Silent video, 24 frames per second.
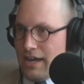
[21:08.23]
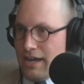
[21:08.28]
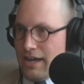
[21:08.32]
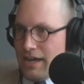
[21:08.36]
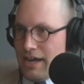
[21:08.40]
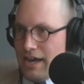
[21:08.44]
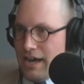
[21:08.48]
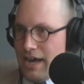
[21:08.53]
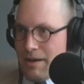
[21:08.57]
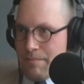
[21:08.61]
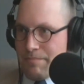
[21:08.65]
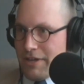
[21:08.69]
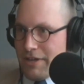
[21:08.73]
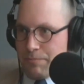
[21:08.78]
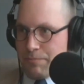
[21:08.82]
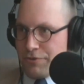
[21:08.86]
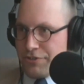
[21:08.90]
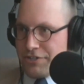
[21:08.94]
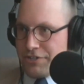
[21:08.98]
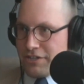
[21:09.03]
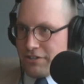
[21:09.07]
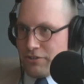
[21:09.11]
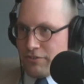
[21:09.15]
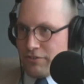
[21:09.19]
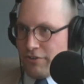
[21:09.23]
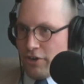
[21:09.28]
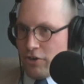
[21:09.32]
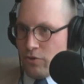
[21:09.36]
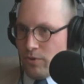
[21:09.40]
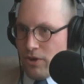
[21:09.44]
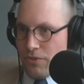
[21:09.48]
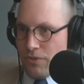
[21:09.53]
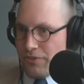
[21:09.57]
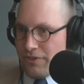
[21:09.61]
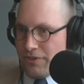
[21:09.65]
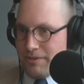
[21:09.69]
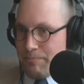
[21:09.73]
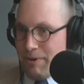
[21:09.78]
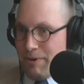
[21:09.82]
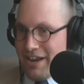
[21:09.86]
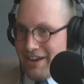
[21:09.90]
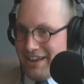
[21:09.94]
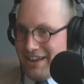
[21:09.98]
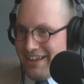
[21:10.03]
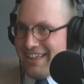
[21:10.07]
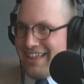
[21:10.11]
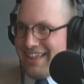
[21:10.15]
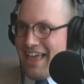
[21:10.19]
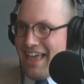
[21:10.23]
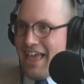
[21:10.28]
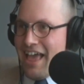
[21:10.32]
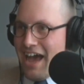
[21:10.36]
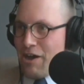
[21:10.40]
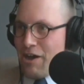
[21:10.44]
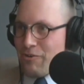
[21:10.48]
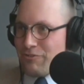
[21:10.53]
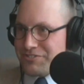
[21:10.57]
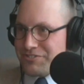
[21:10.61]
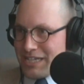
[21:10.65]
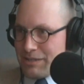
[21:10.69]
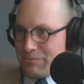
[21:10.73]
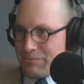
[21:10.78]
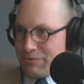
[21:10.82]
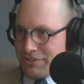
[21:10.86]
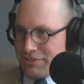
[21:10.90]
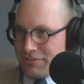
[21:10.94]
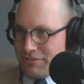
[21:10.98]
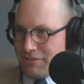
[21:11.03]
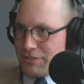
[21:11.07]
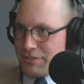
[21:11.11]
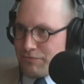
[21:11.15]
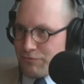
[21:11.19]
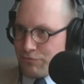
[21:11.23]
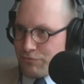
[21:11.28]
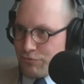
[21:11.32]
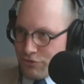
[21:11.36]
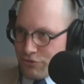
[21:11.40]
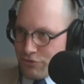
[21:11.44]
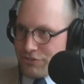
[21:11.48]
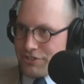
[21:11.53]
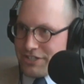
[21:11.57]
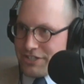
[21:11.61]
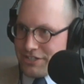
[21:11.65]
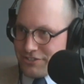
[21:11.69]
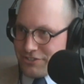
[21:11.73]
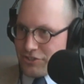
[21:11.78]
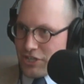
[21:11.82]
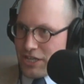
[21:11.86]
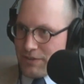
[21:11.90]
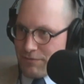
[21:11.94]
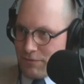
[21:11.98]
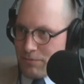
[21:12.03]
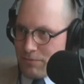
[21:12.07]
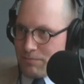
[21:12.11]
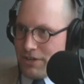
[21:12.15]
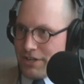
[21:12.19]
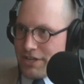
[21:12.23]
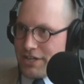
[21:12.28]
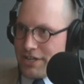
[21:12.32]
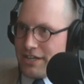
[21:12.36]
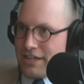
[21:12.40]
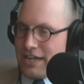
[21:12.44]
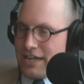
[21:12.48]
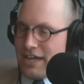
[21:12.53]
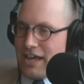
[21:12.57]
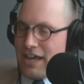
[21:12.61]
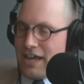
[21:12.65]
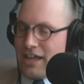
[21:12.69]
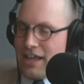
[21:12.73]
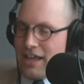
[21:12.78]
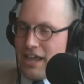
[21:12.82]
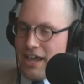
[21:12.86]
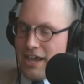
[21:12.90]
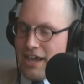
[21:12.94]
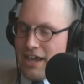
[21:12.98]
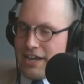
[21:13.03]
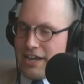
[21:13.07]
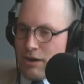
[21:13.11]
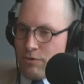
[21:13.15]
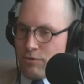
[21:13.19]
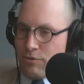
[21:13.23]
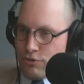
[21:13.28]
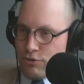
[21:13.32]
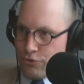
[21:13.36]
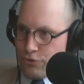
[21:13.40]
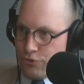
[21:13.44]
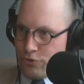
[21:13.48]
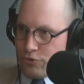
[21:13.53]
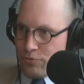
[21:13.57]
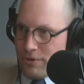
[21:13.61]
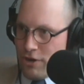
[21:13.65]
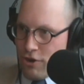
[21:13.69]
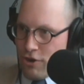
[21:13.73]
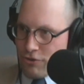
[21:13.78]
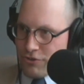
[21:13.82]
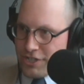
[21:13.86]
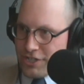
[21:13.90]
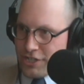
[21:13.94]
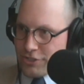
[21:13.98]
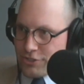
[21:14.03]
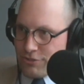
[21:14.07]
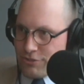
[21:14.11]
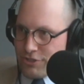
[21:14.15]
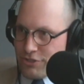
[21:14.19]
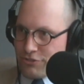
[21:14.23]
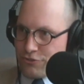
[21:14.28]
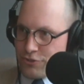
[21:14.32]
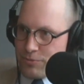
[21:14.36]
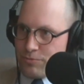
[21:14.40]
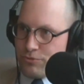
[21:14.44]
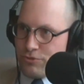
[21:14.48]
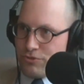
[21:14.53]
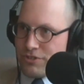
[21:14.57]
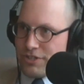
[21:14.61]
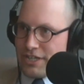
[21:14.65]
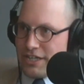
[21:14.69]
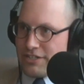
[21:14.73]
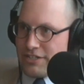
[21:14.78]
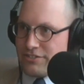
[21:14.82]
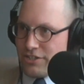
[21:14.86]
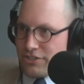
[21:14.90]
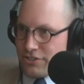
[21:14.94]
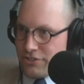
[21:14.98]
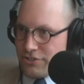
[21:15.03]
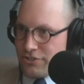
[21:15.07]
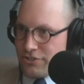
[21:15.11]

I'm not particularly very wealthy, but I was able to live frugally and save up money. And I would look through my architecture history book, and I say,